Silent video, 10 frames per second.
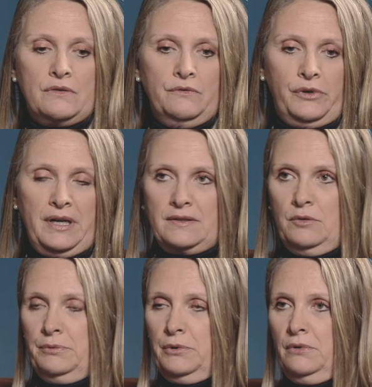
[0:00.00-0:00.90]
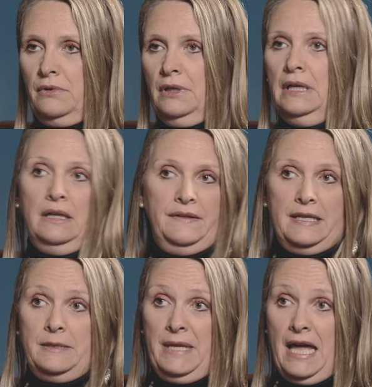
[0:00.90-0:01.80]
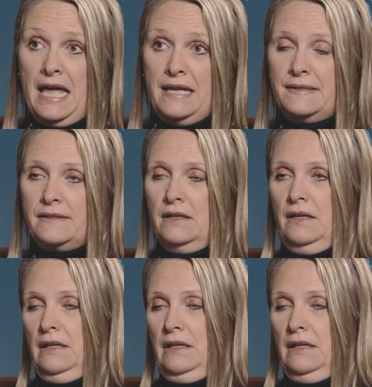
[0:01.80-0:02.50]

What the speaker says: So, for example, the SBAs